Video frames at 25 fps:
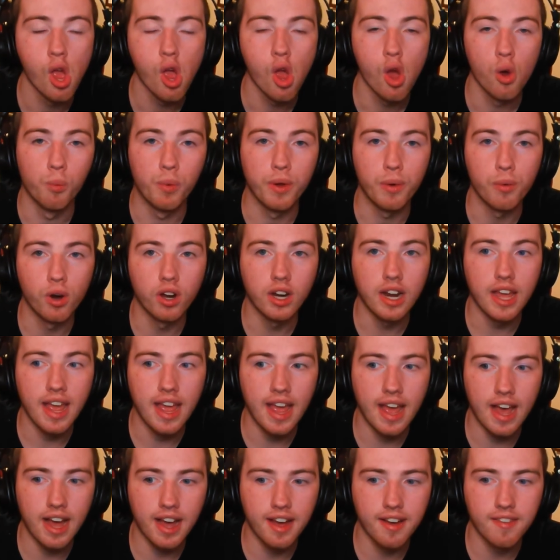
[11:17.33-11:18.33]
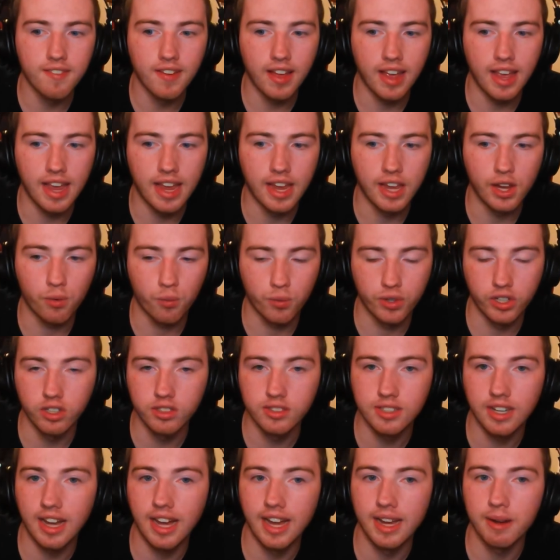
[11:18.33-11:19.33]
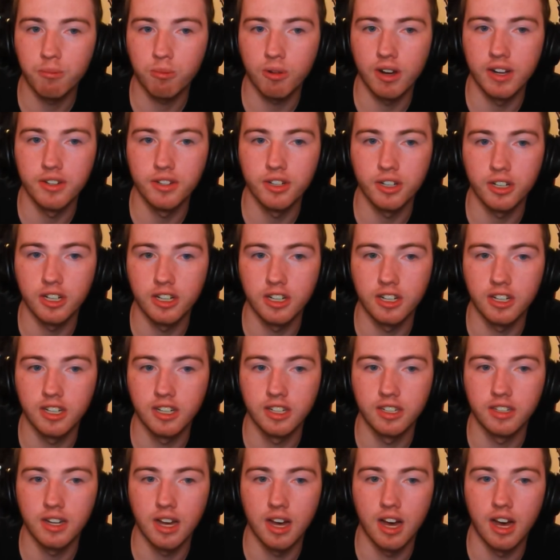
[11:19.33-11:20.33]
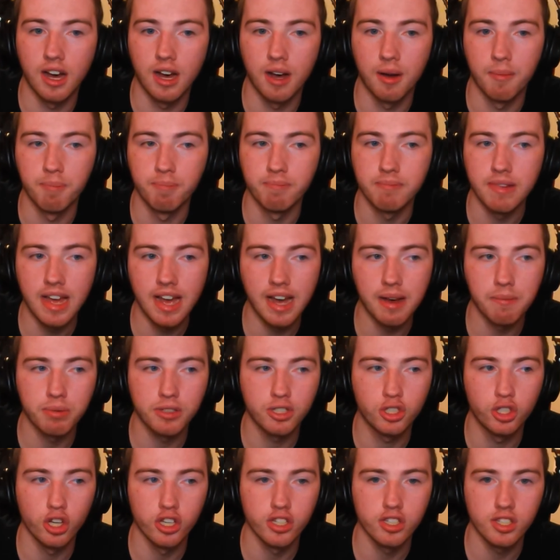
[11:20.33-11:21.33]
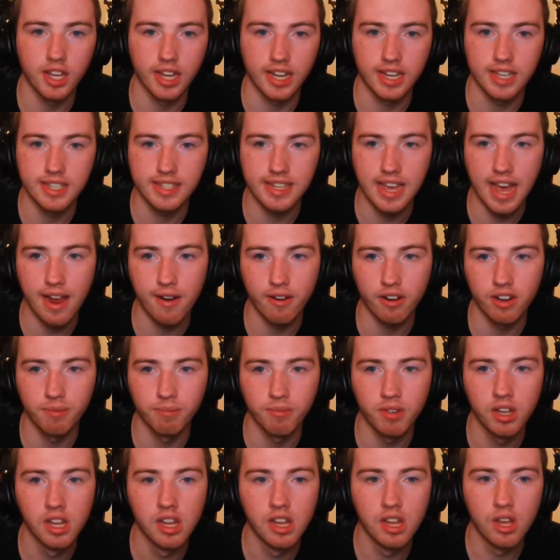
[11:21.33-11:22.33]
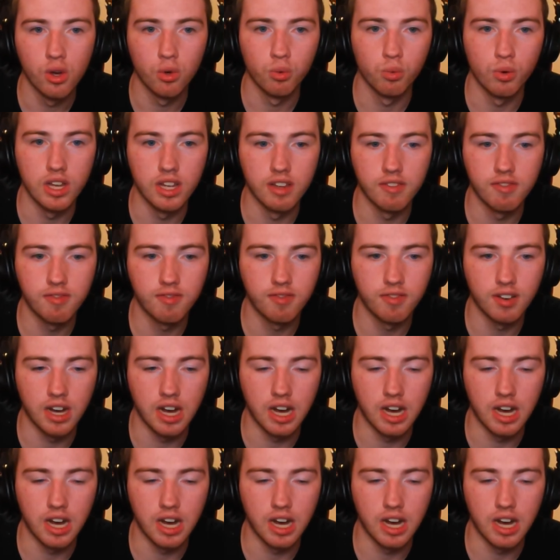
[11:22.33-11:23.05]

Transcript: we want to have a real-time rendered map, just like Skyrim, with